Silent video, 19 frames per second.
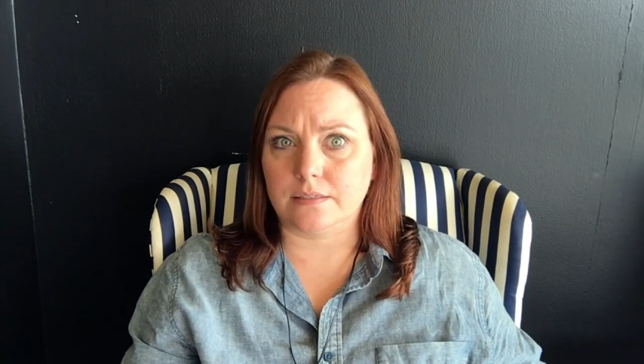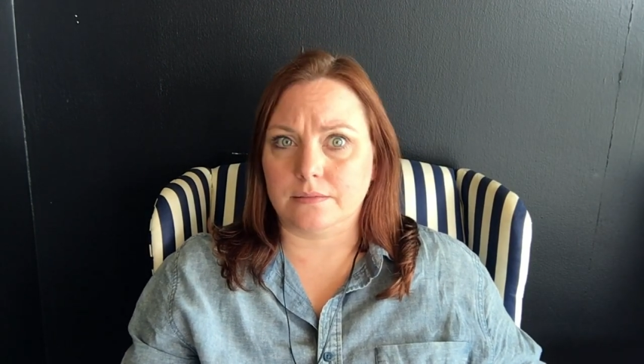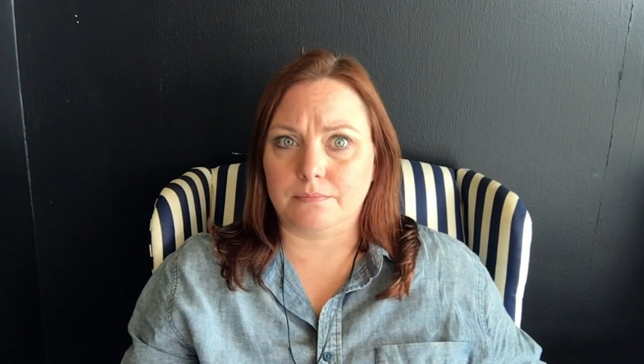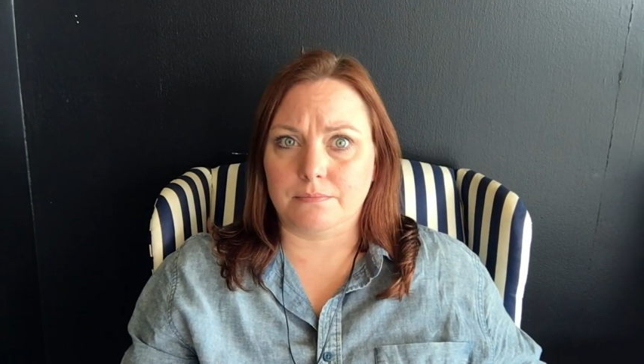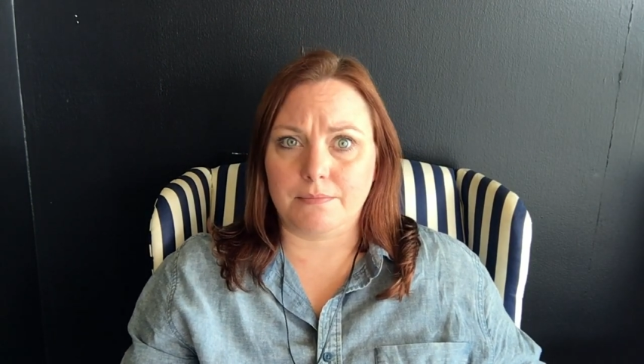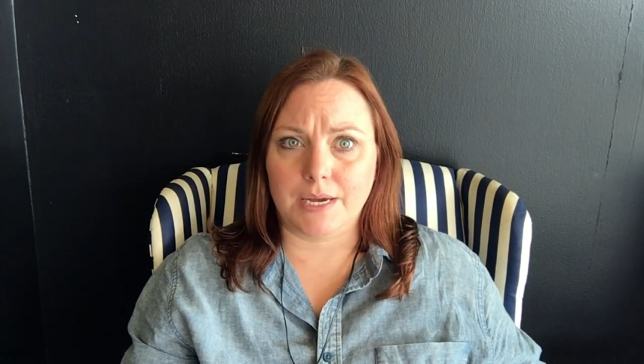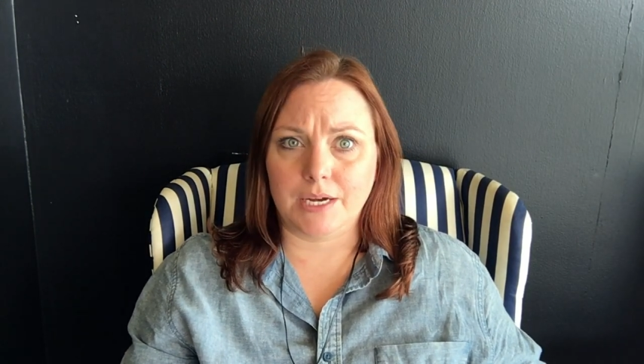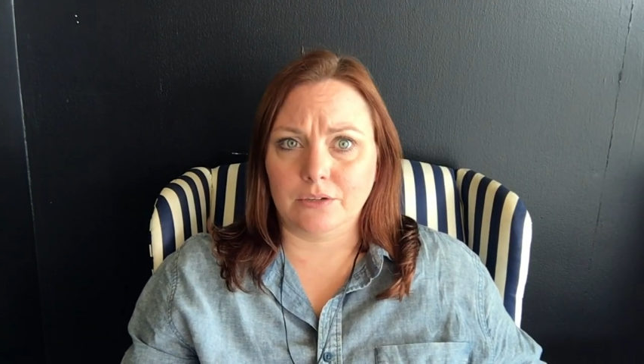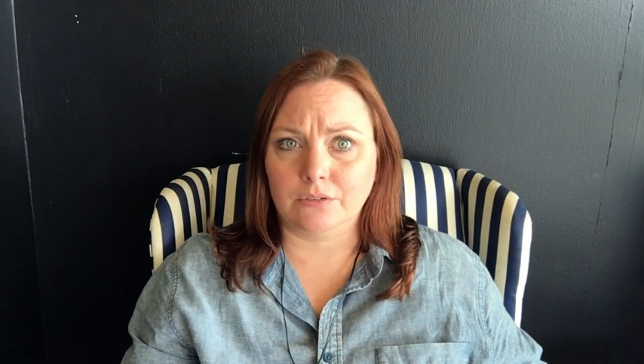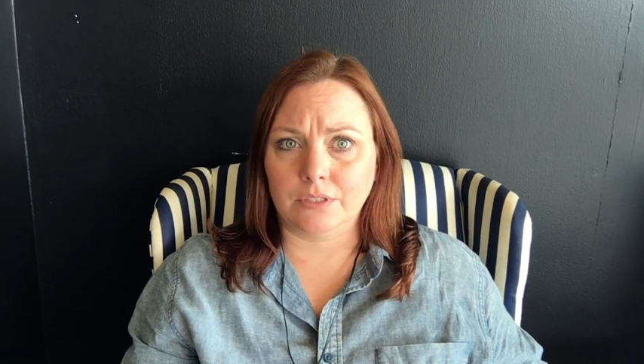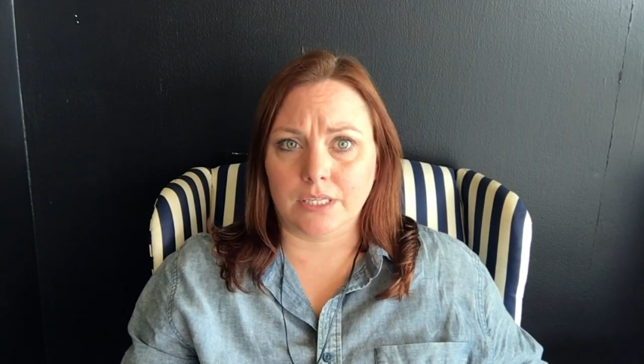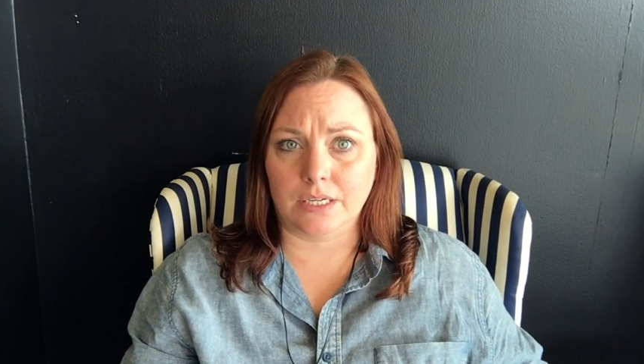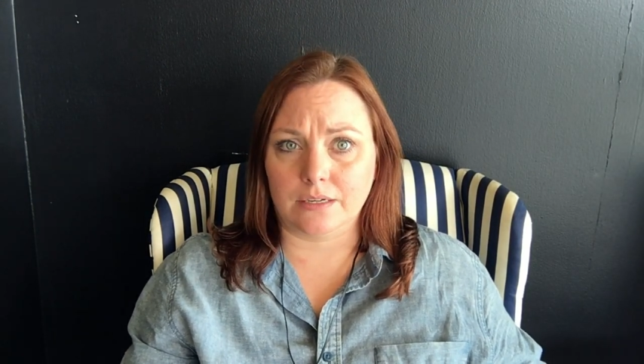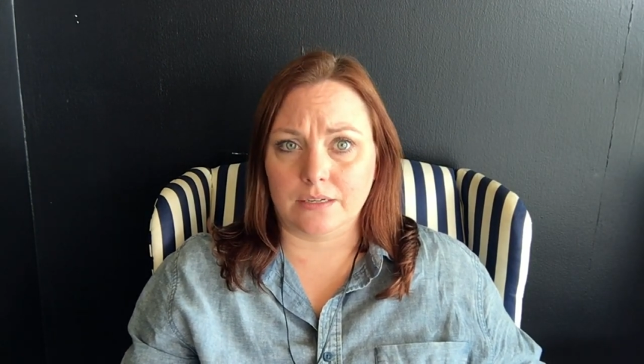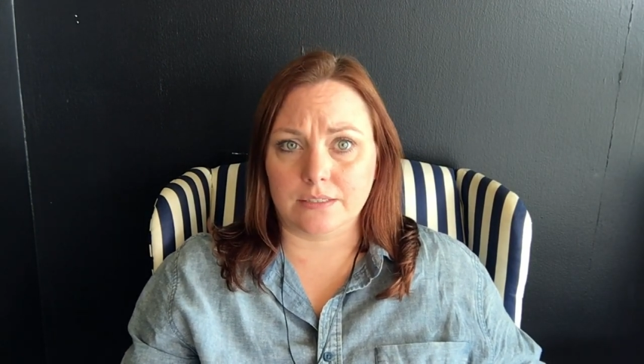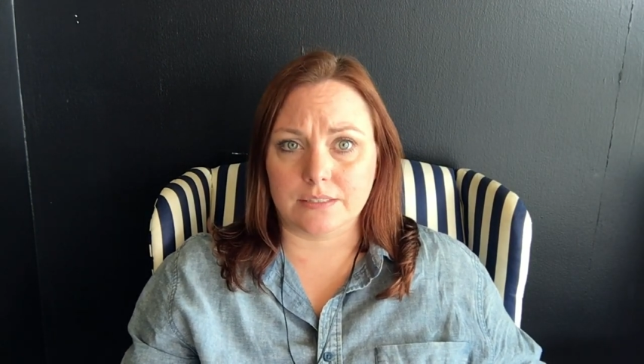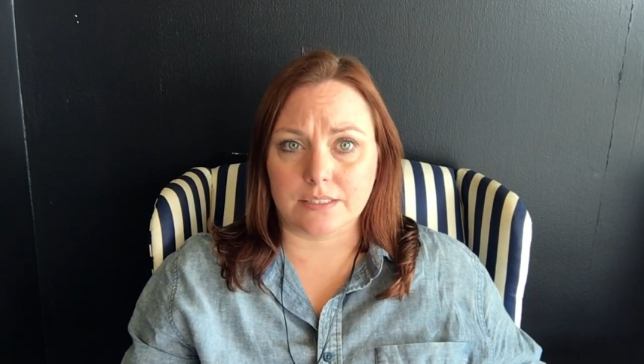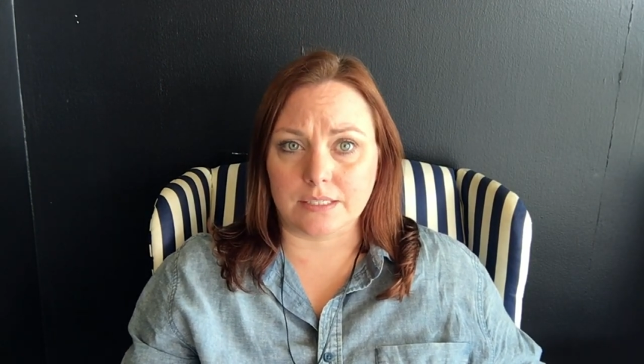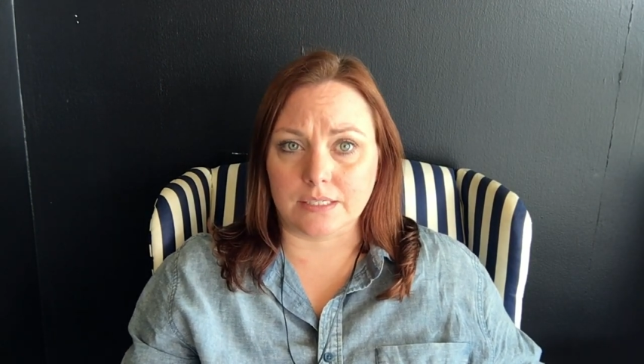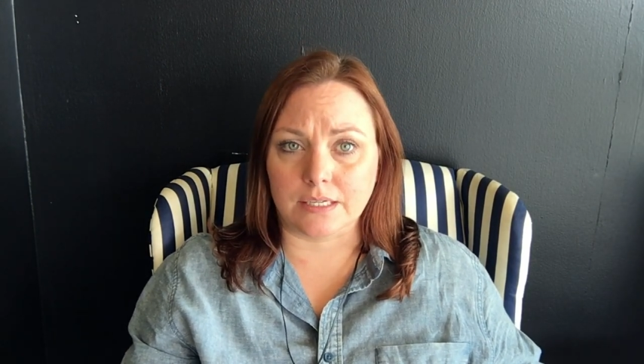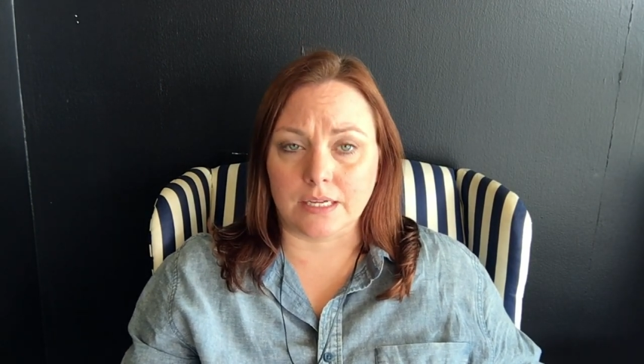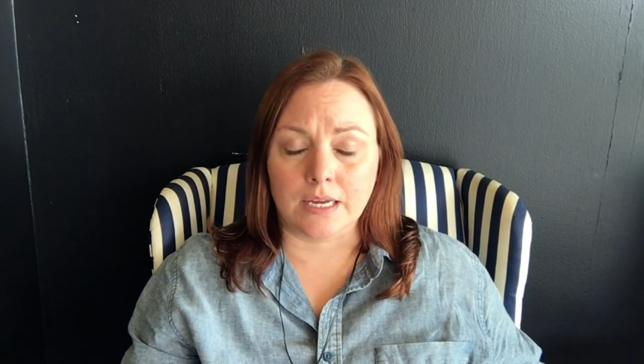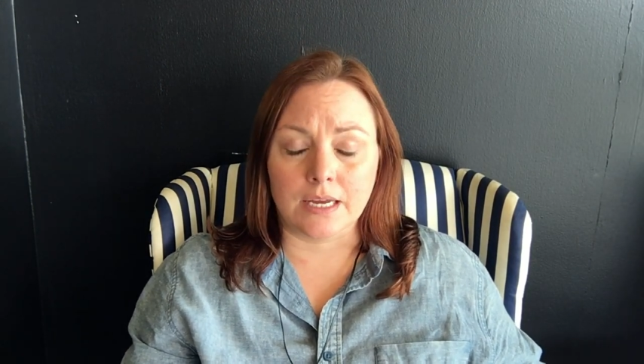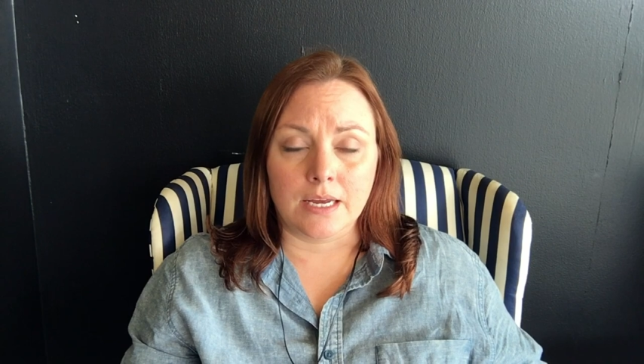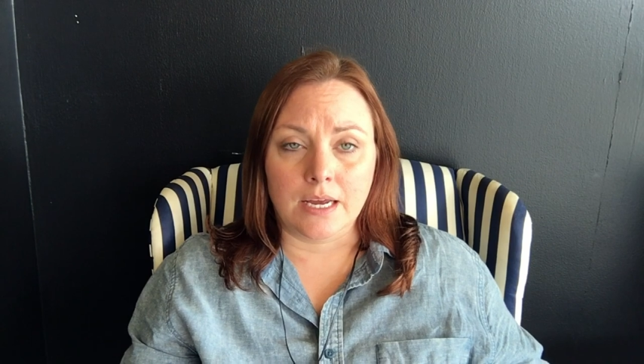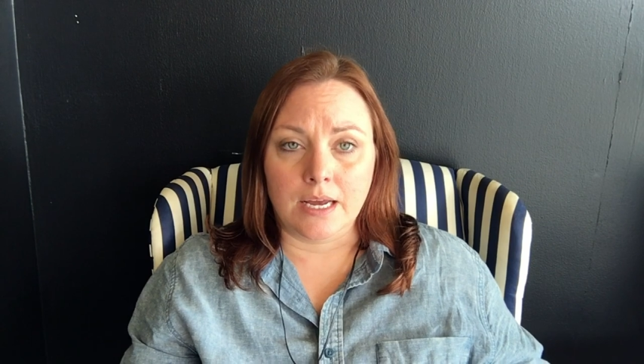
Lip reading: and mountain lions and